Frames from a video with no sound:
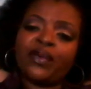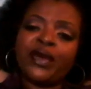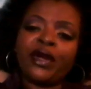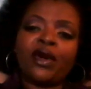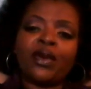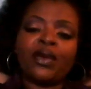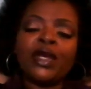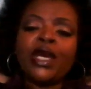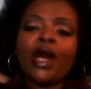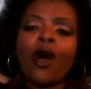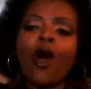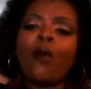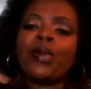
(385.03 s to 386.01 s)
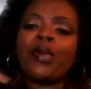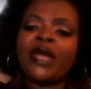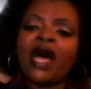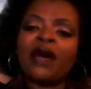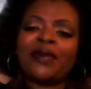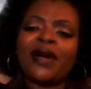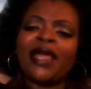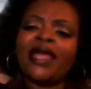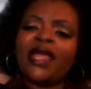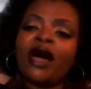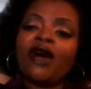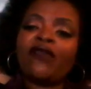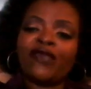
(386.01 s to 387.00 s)
we'll open up a
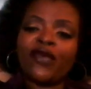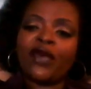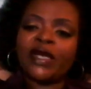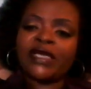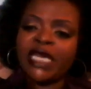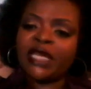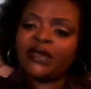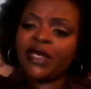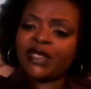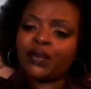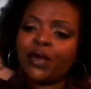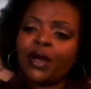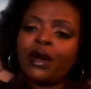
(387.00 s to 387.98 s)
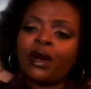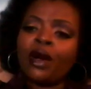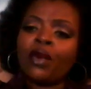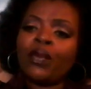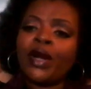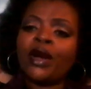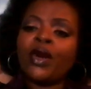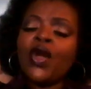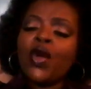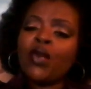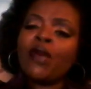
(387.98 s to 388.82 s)
love force in this world where